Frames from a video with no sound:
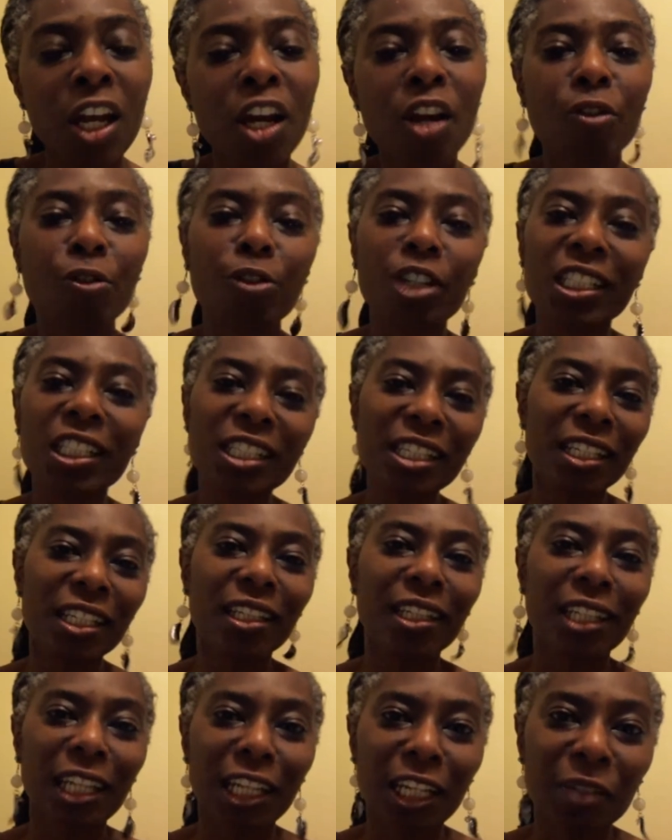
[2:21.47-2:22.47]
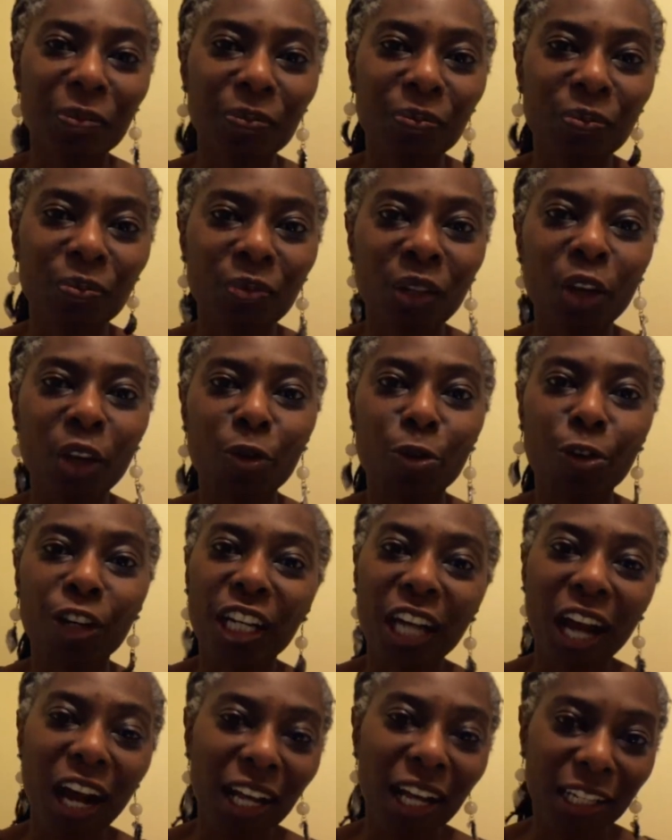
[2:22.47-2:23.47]
Recently,
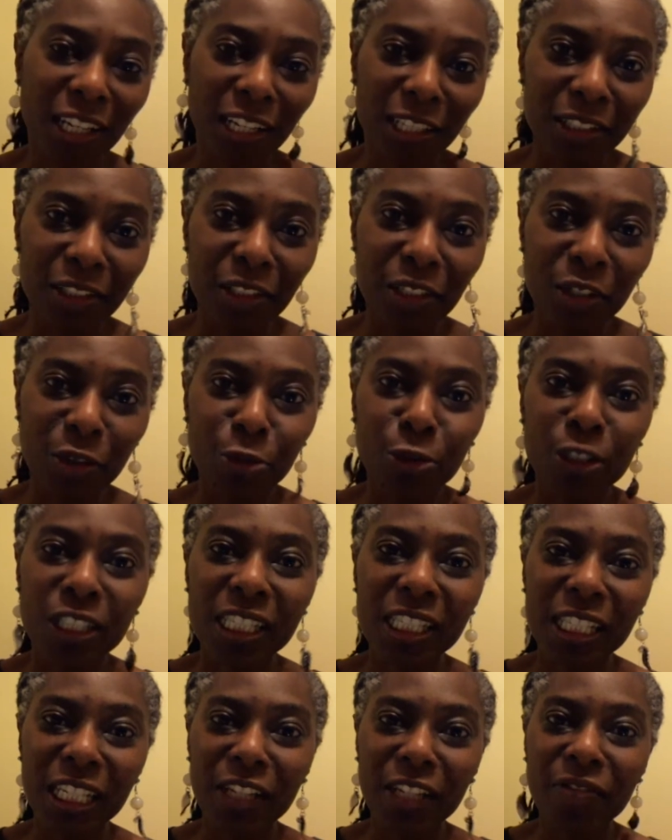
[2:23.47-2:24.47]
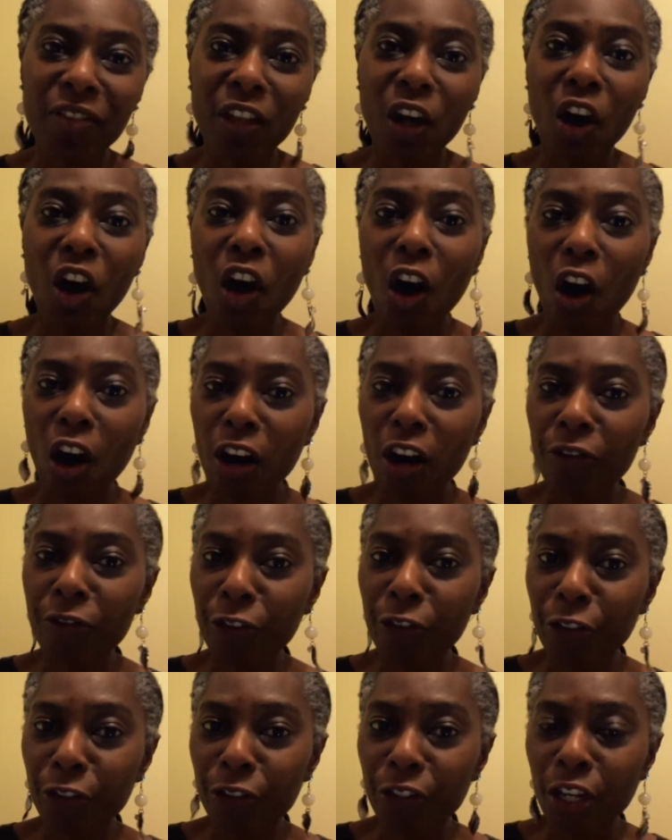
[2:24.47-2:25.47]
Rihanna received the
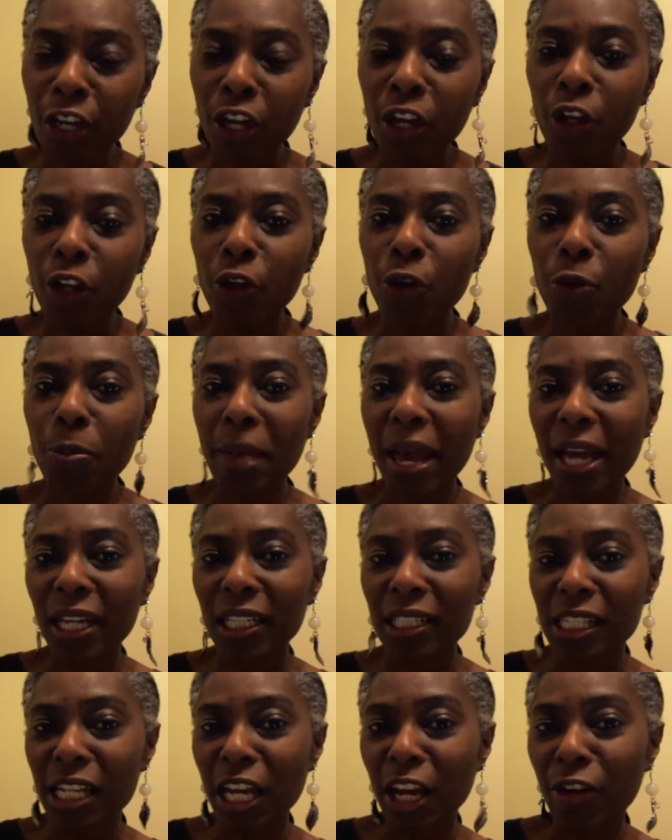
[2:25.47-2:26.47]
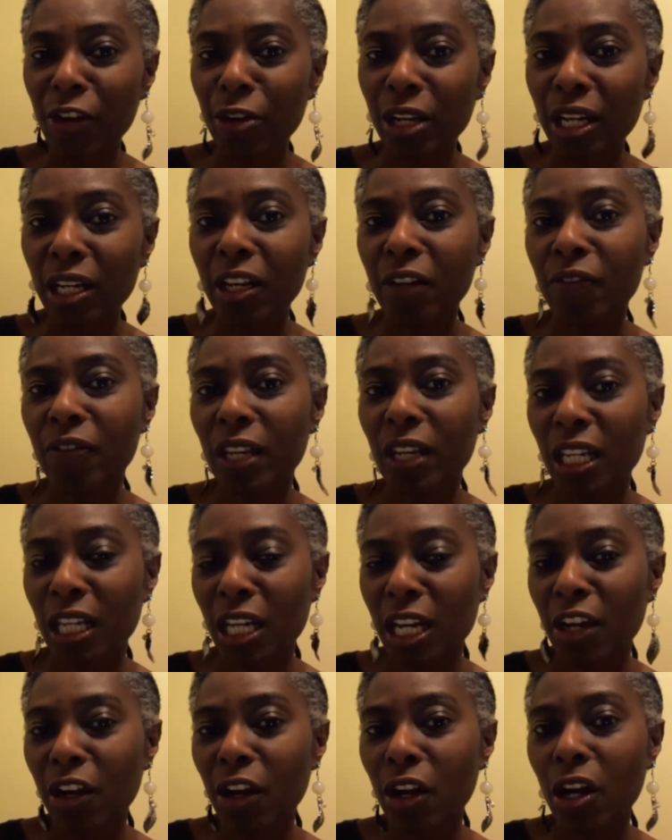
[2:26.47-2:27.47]
Harvard Humanitarian of the
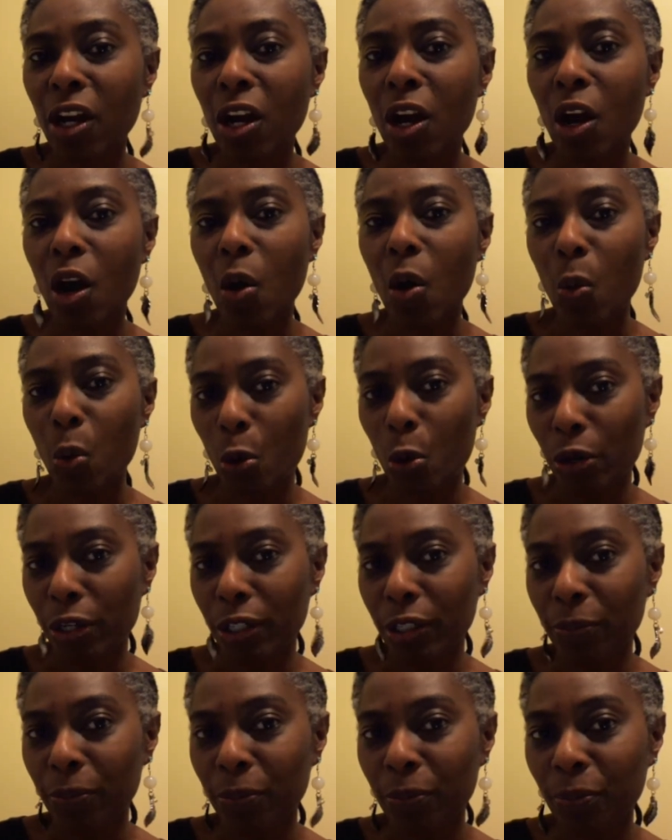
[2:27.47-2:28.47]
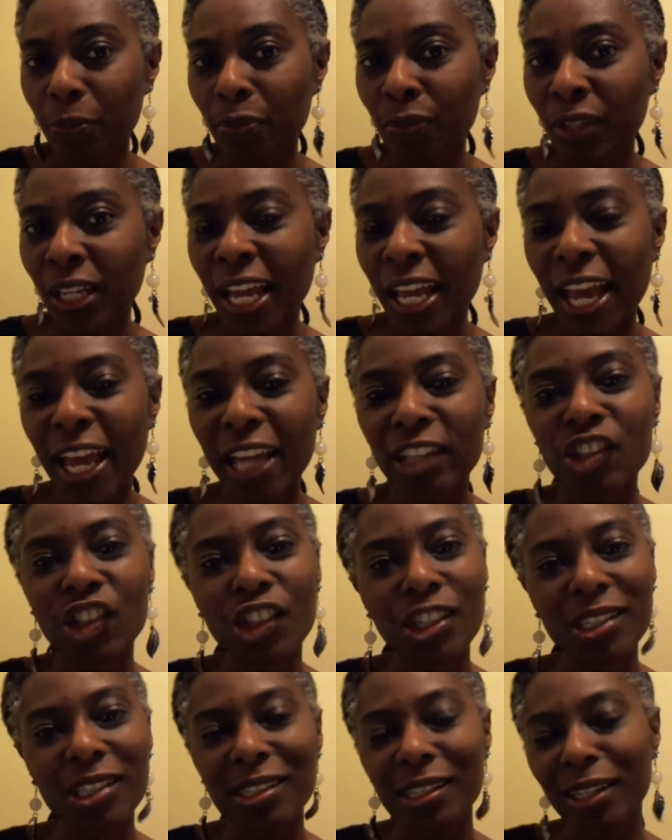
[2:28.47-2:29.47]
Year award, and
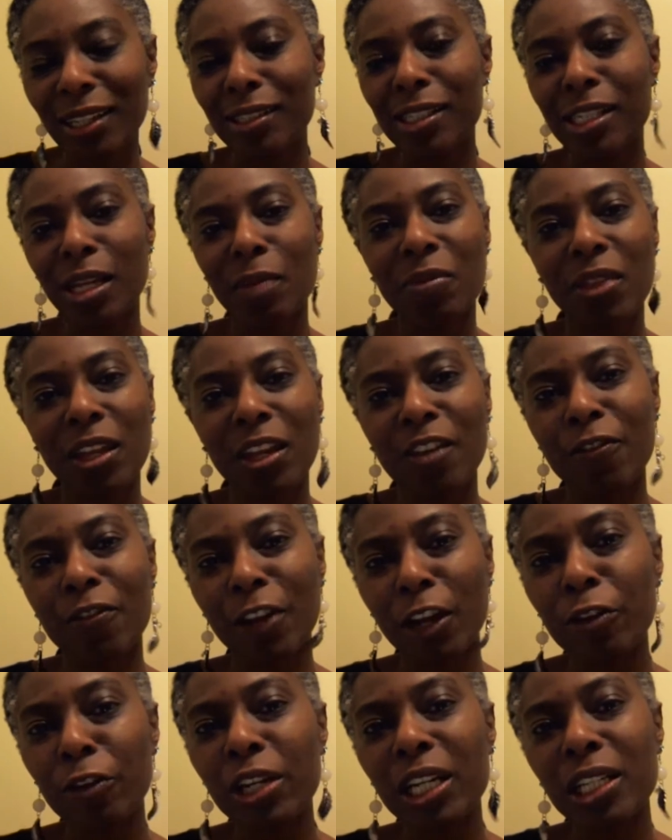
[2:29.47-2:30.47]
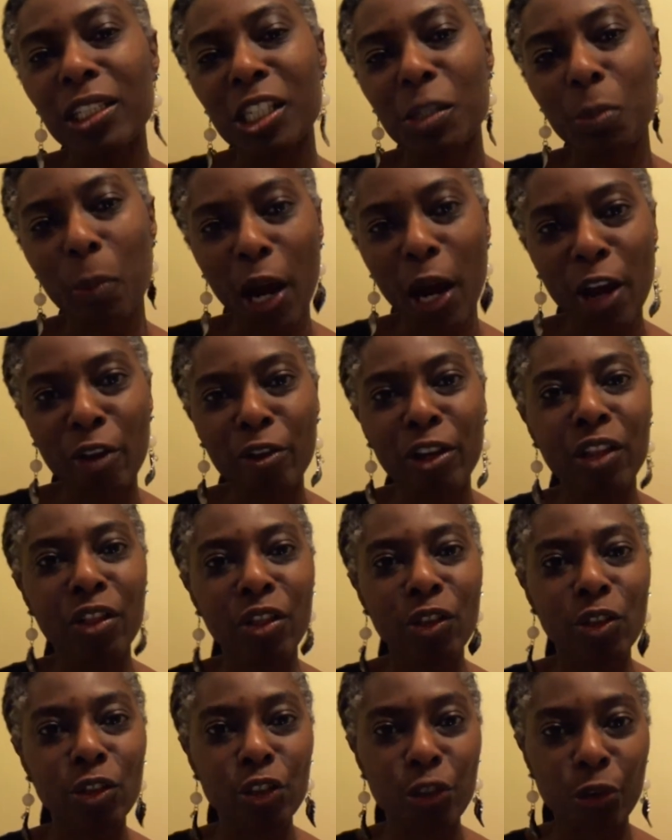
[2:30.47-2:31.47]
she said something very inspiring
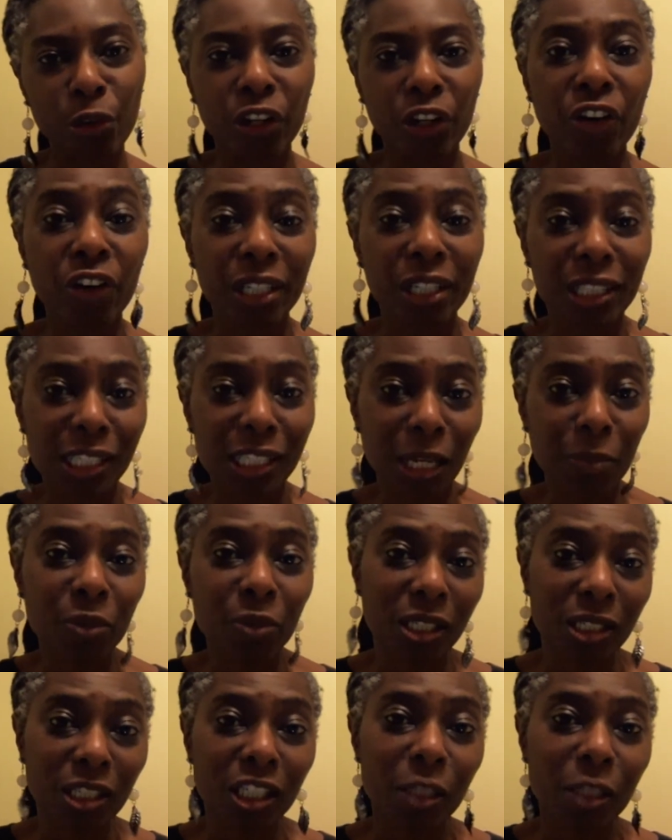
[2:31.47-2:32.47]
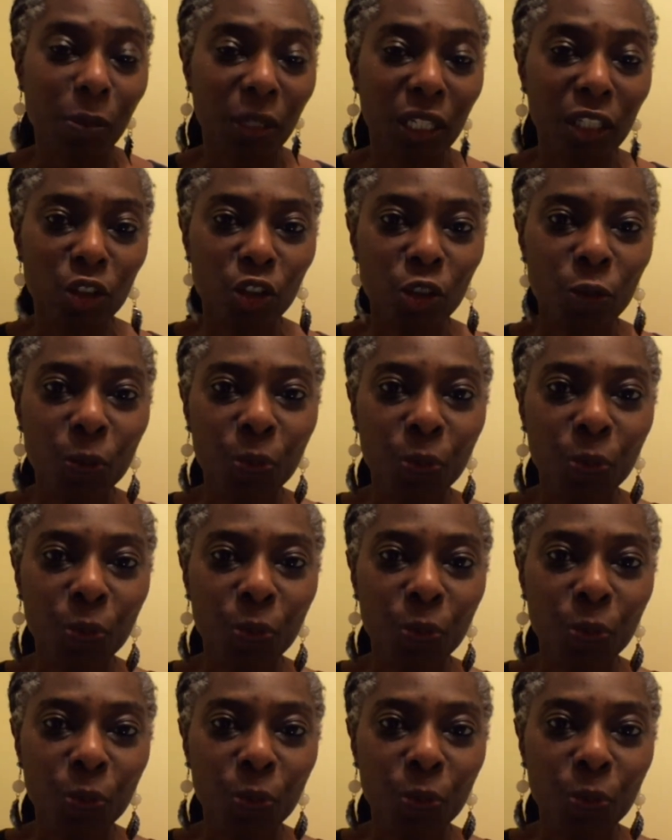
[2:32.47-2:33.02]
during her acceptance speech.